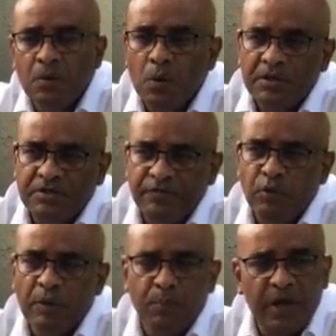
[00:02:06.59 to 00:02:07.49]
once
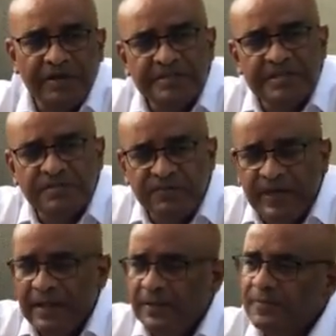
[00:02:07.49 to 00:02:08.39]
fuel prices
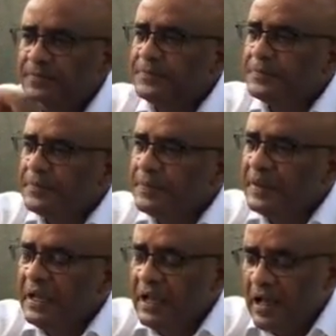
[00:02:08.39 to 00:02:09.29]
fell,
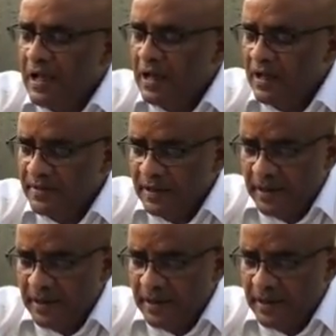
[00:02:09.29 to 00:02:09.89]
and